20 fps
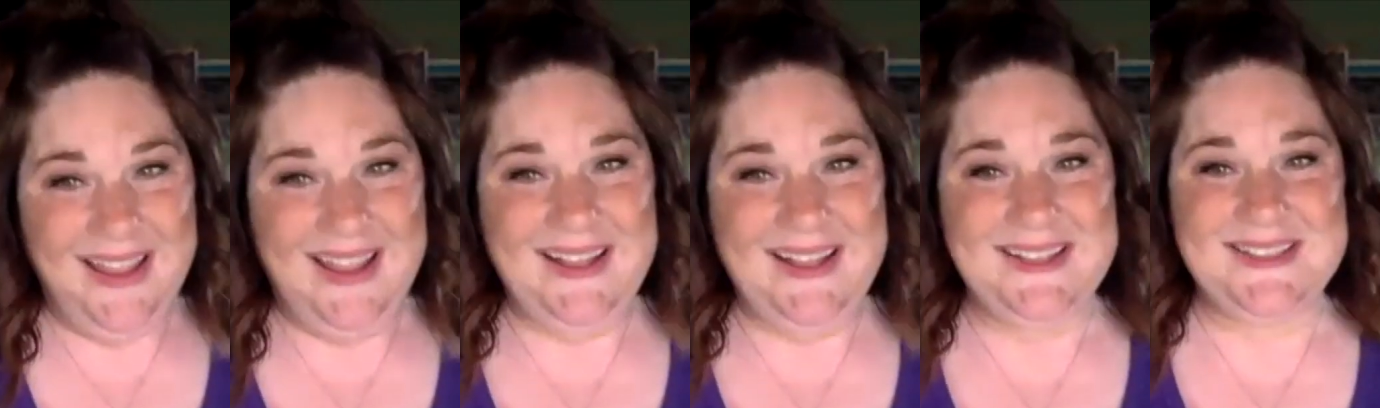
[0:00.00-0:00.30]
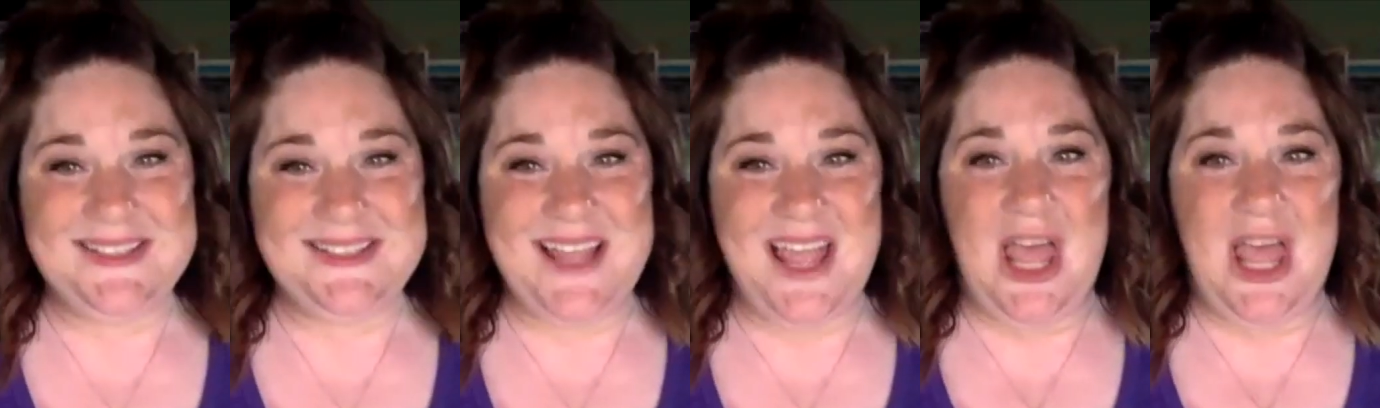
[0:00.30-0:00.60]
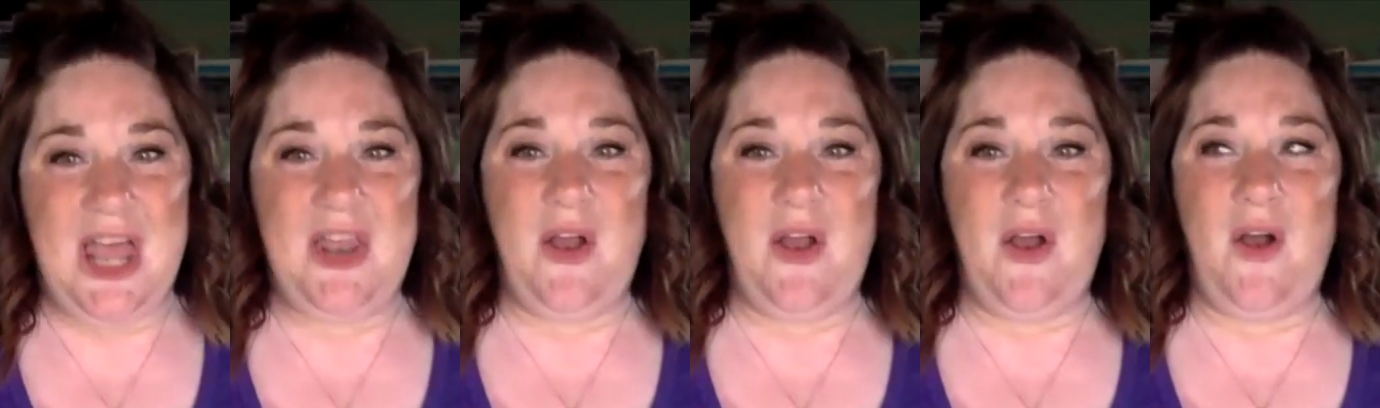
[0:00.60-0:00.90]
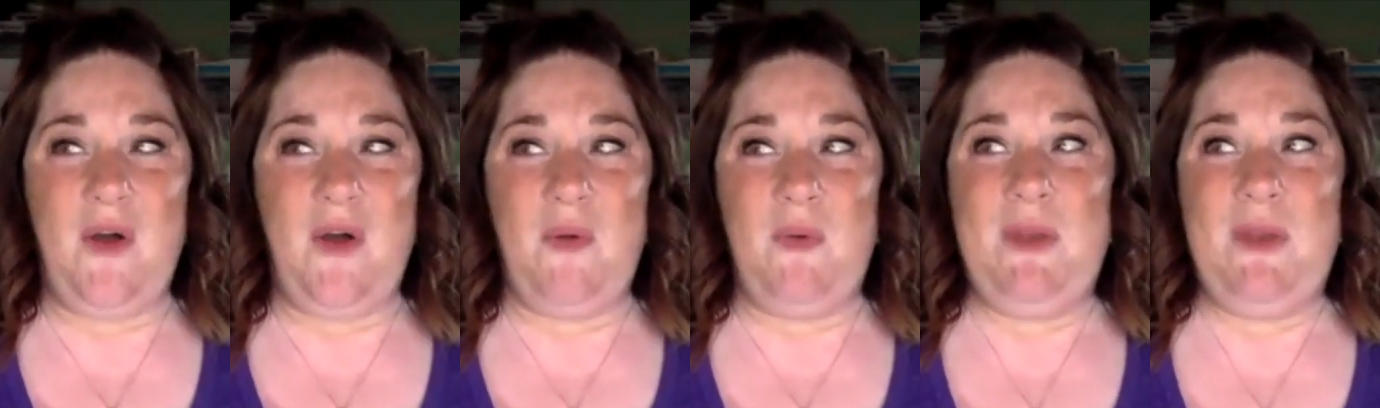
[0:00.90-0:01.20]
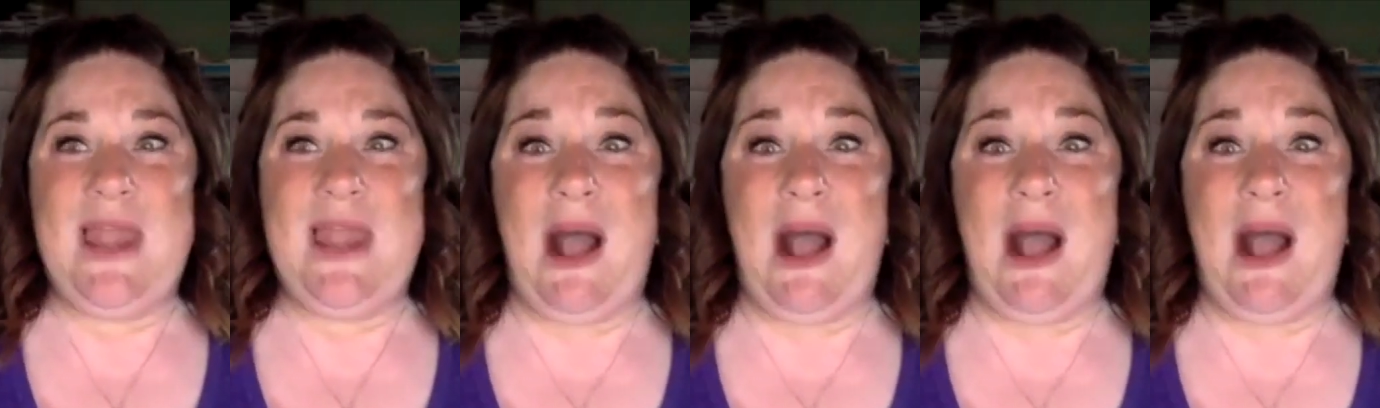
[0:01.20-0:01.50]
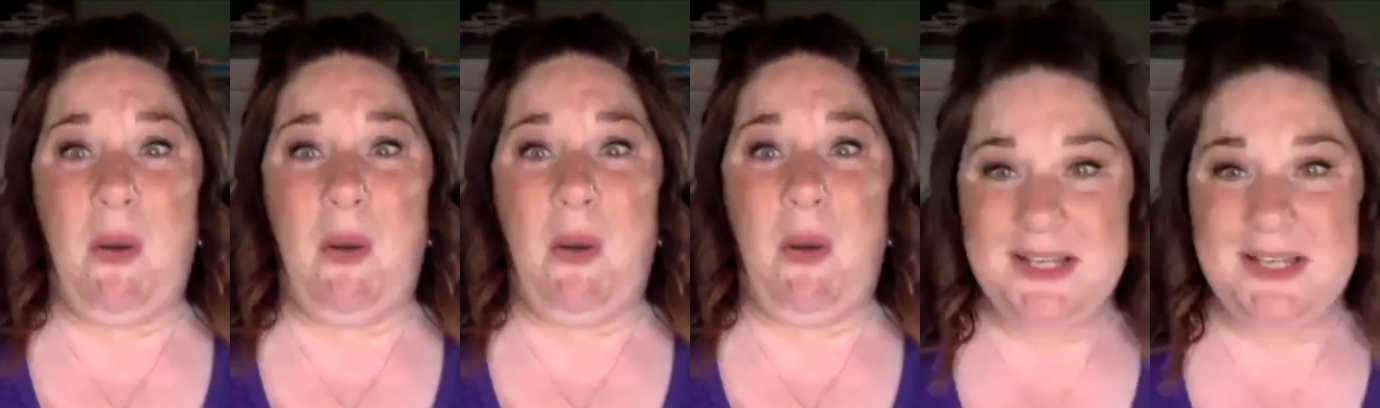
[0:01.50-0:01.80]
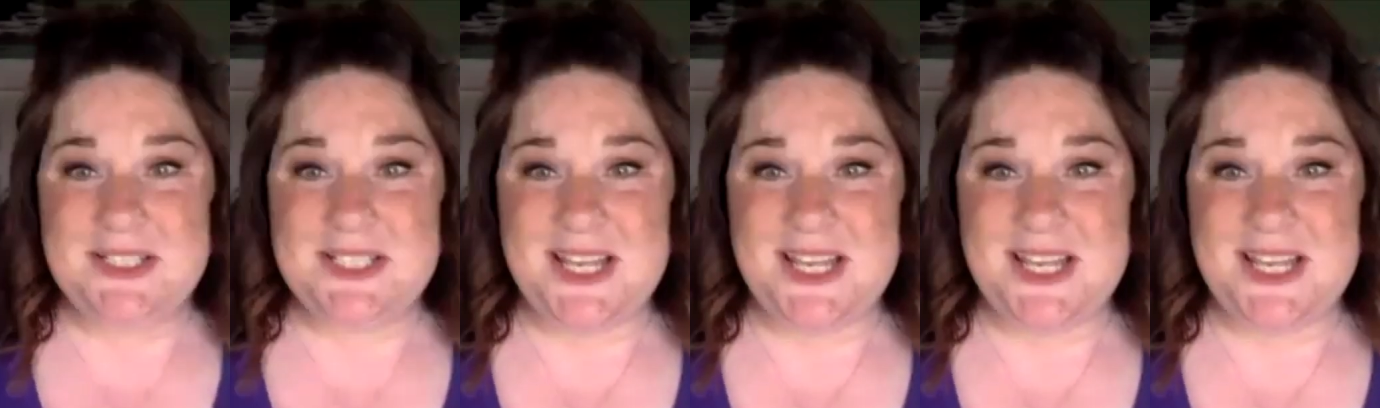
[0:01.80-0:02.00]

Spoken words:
and said, now what?